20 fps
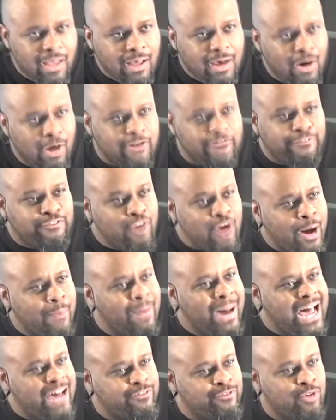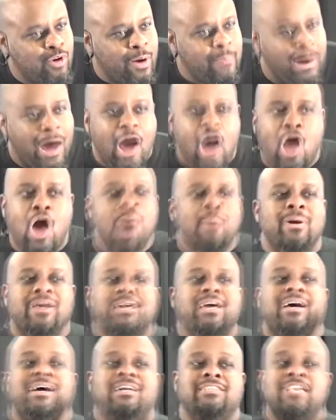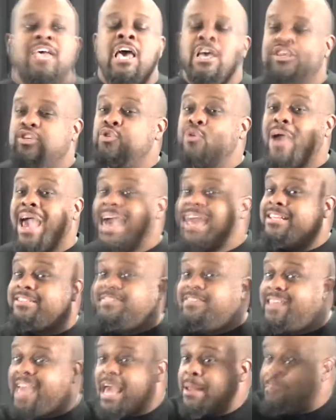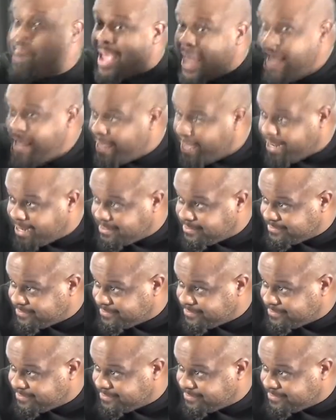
or the four by four, all because you headed to that bed.